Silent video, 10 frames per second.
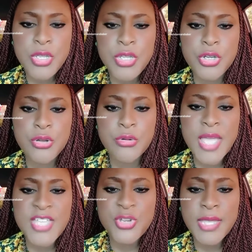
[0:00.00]
you know,
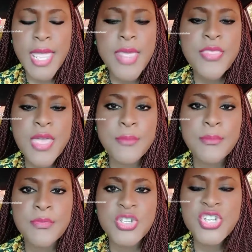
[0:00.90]
educate
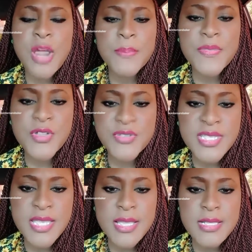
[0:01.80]
them, sharpen their
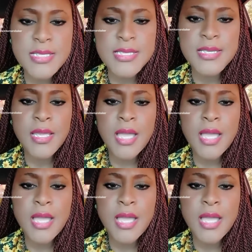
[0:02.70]
skills,